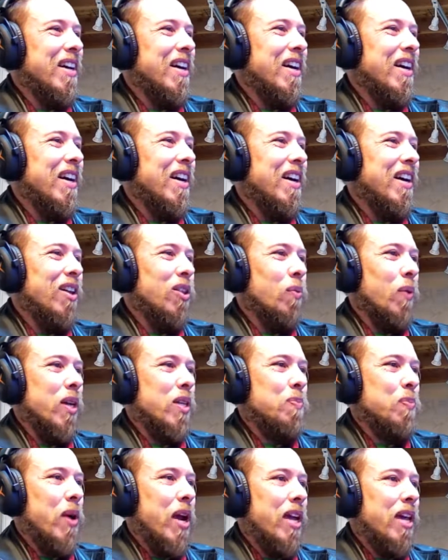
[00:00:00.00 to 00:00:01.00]
Otherwise
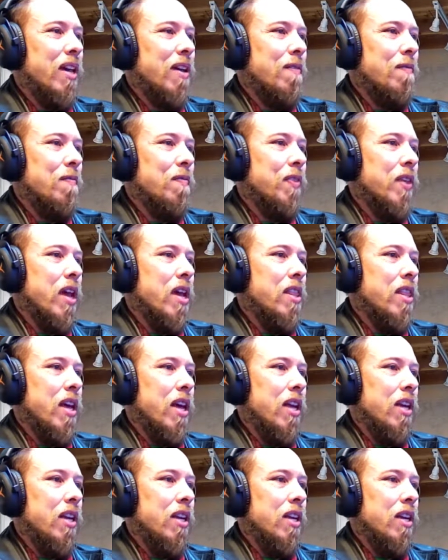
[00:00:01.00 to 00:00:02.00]
break, and
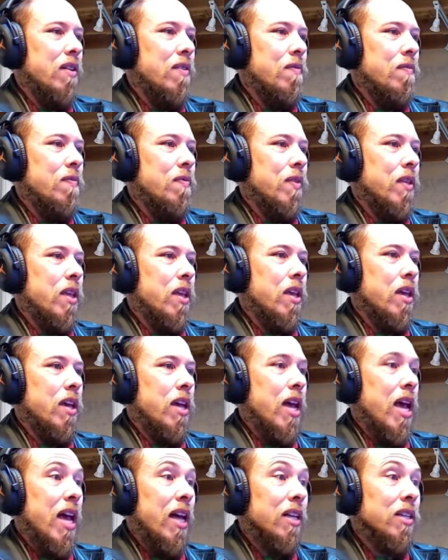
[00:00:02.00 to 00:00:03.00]
then
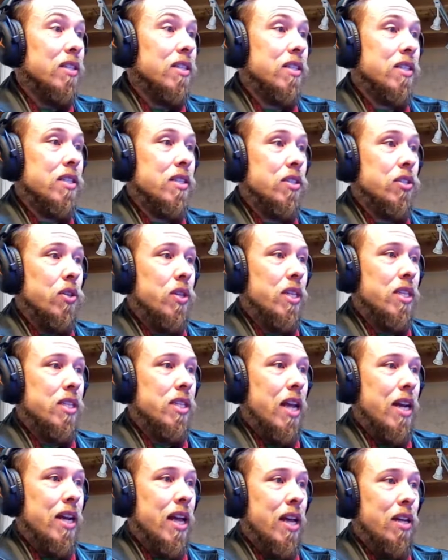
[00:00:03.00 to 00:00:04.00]
else, so this is
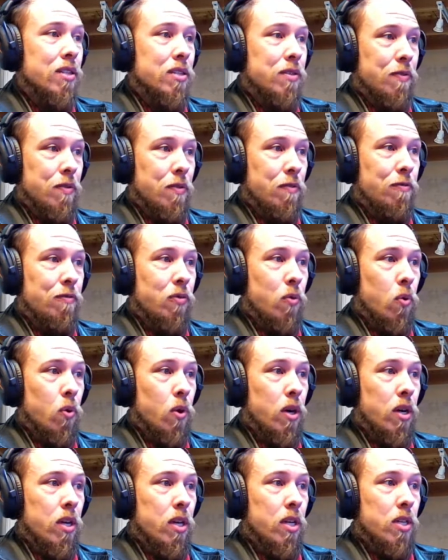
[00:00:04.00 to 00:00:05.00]
an else for the for.